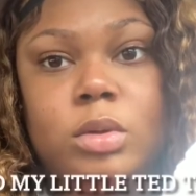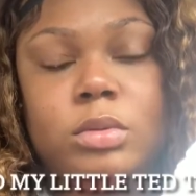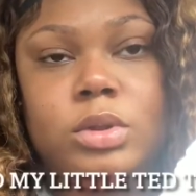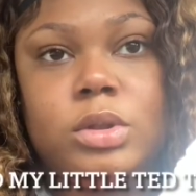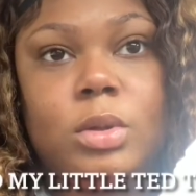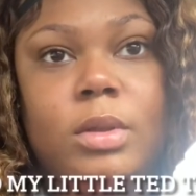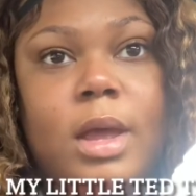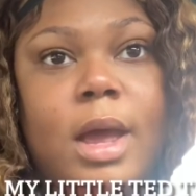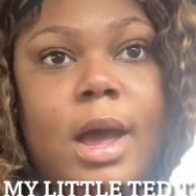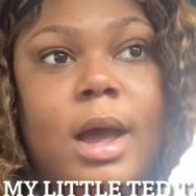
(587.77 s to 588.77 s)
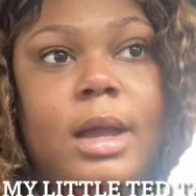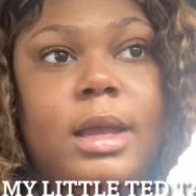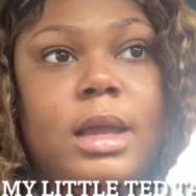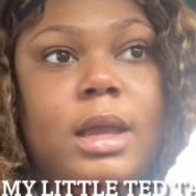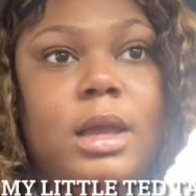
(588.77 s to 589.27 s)
so that I
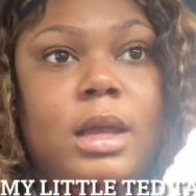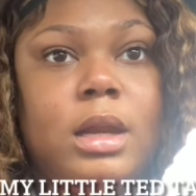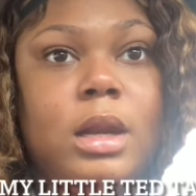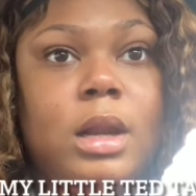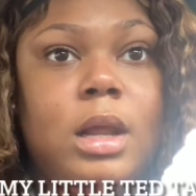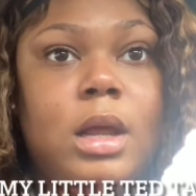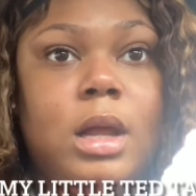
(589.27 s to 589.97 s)
can